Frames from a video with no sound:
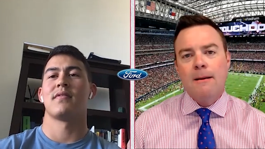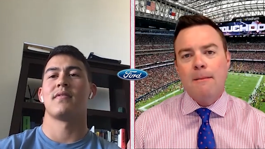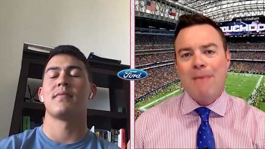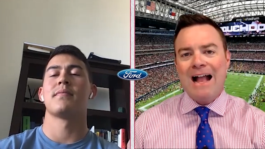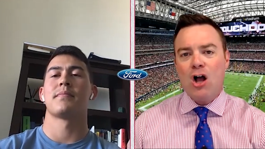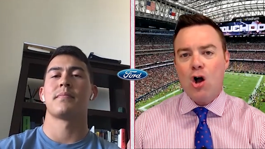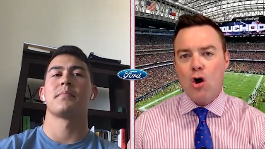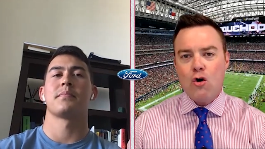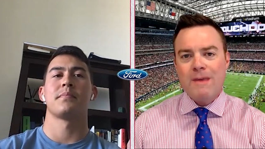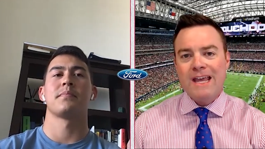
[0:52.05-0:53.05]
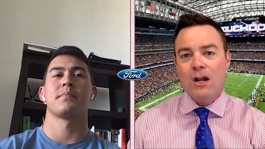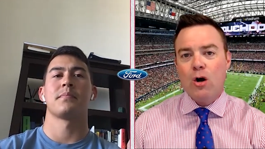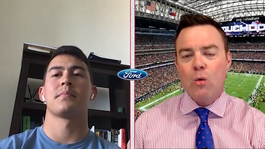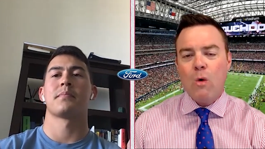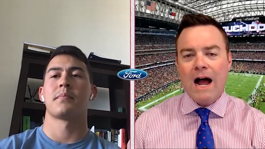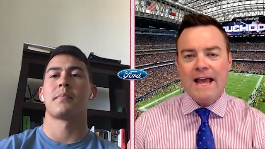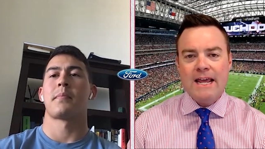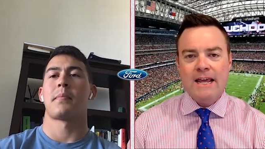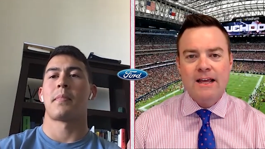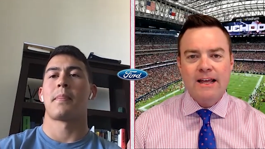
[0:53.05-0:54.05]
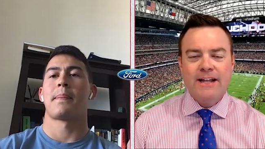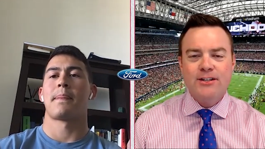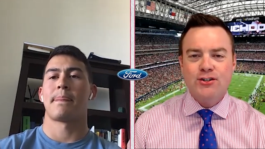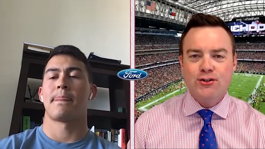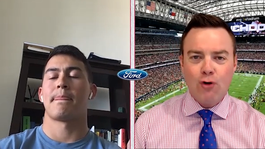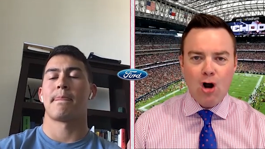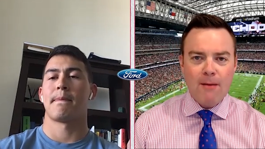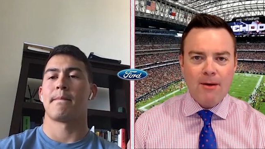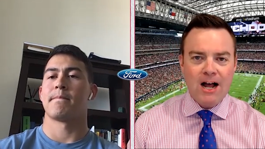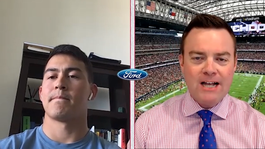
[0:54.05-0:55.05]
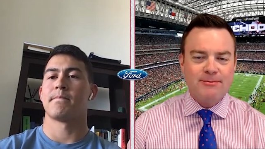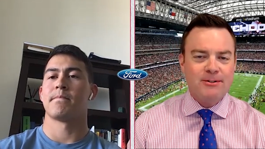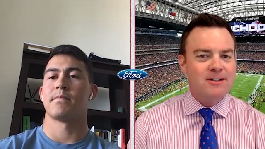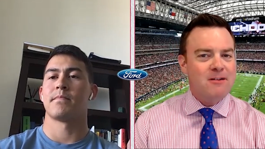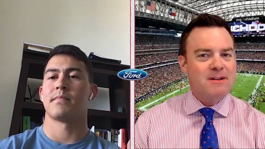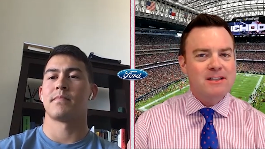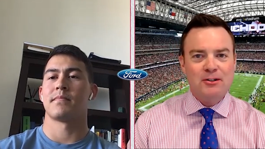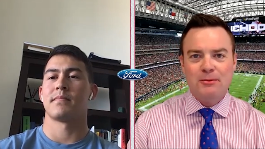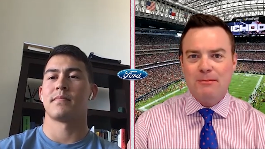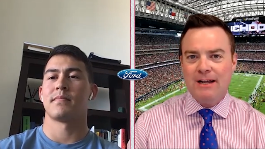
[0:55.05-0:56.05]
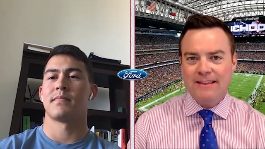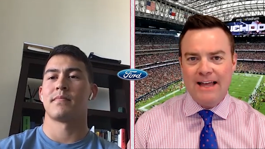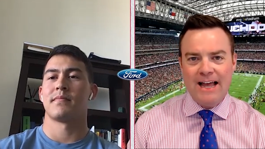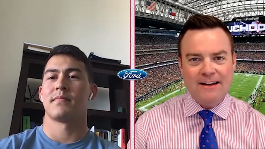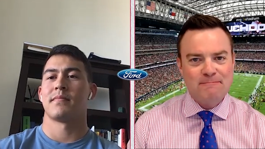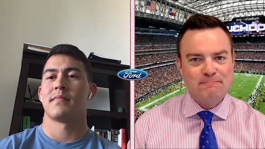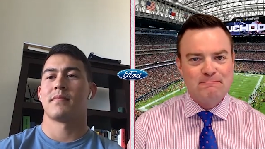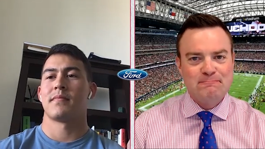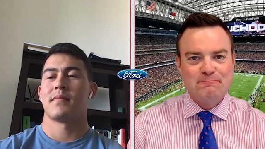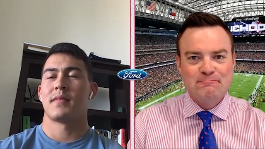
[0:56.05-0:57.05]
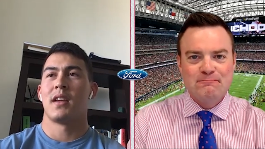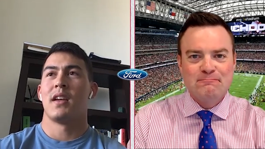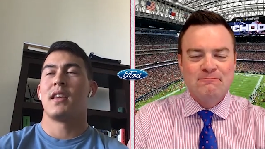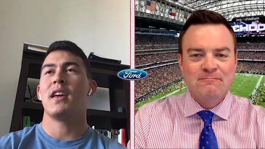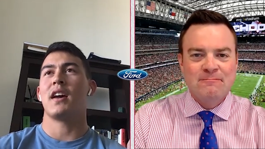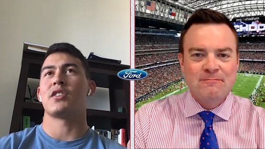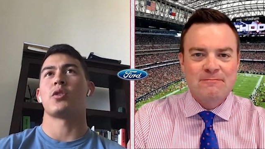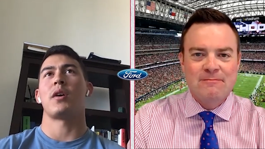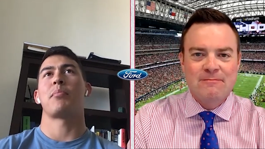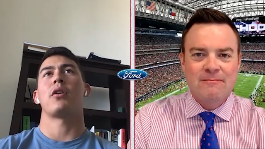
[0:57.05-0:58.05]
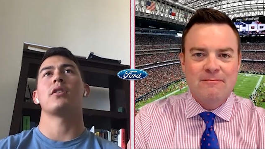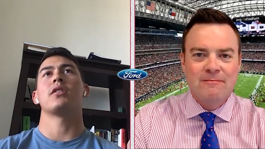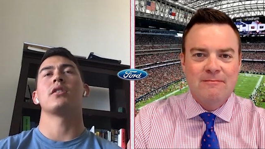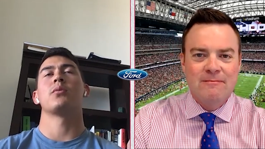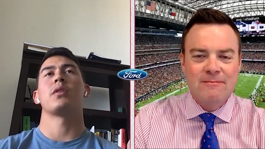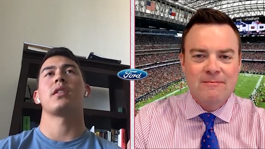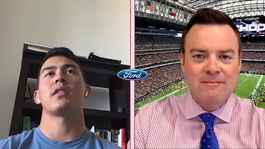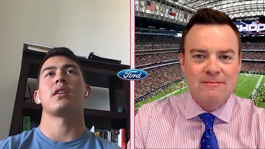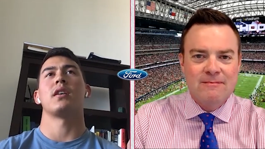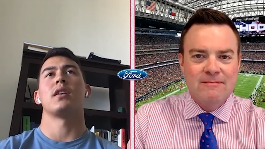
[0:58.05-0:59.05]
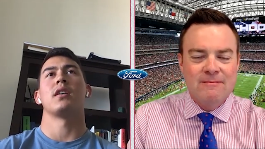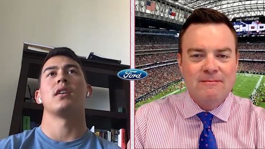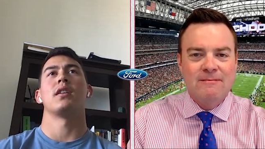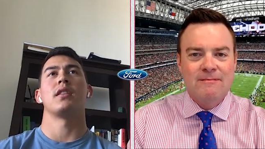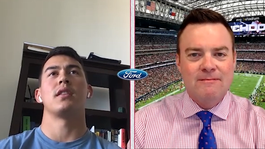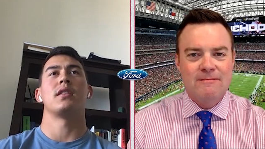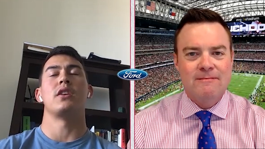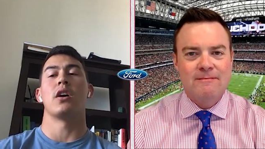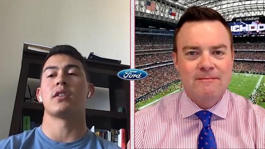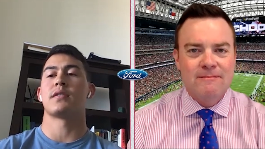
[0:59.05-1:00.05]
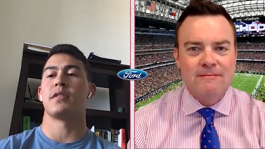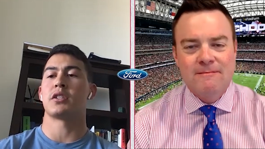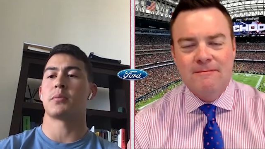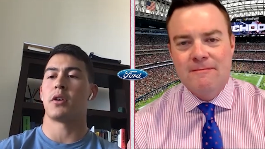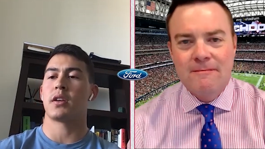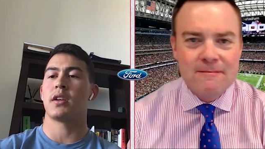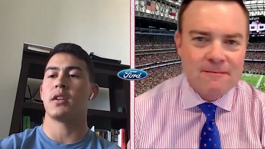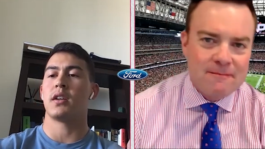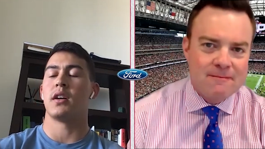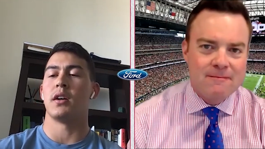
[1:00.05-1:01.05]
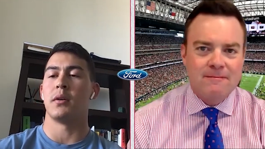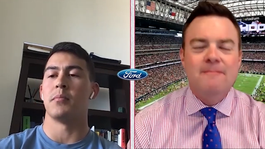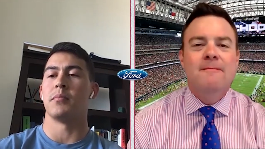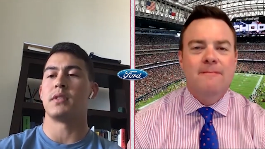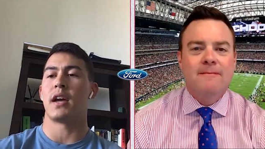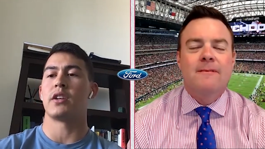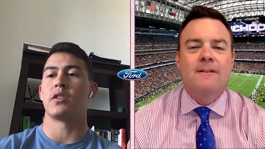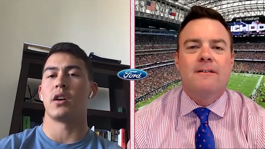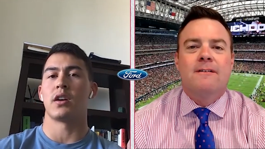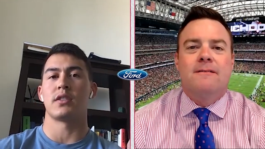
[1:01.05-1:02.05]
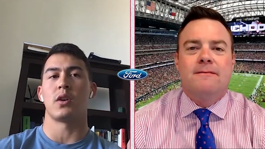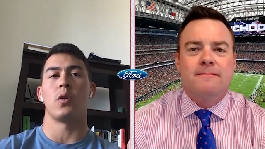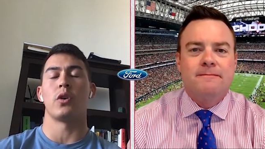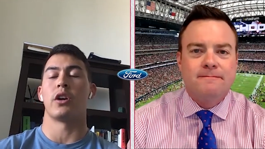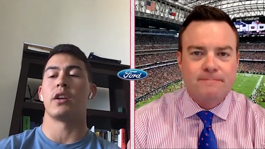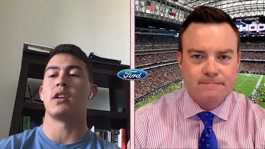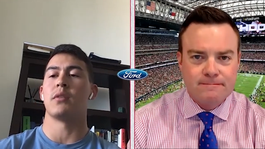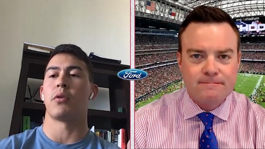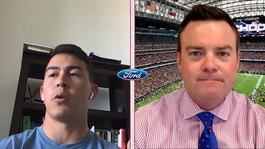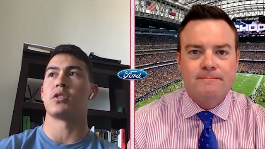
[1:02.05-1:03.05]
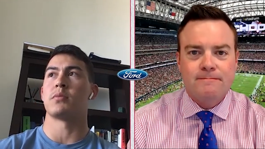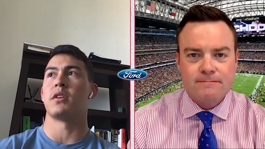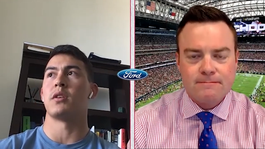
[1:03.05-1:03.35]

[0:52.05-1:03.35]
Speaker 1: back home in Hawaii at Straub Hospital. Tell me a little bit about that.
Speaker 2: Yeah, so I partnered with Young's Fish Market. Daniel Young's the owner, and he approached